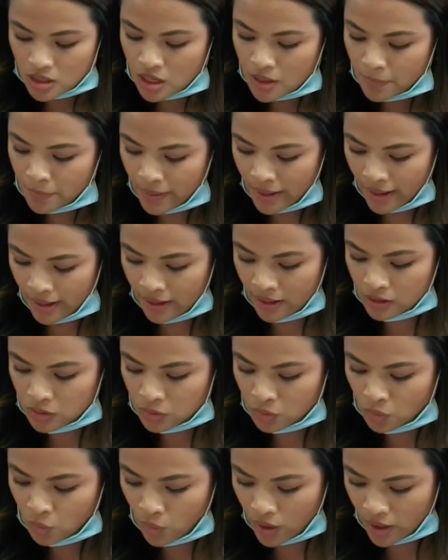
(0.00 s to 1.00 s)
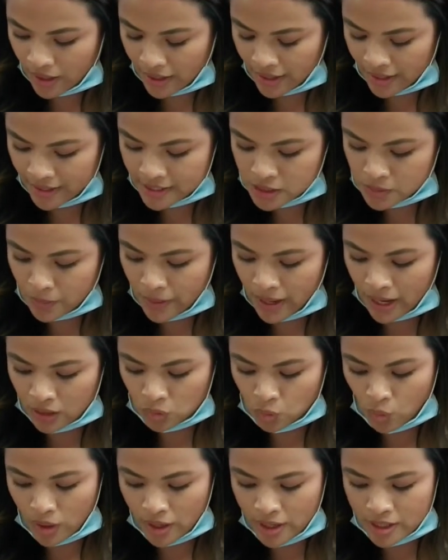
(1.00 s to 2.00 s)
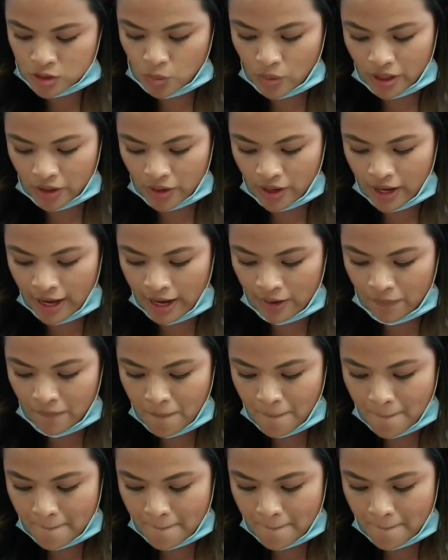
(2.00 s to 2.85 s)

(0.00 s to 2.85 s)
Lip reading: Path was what or how?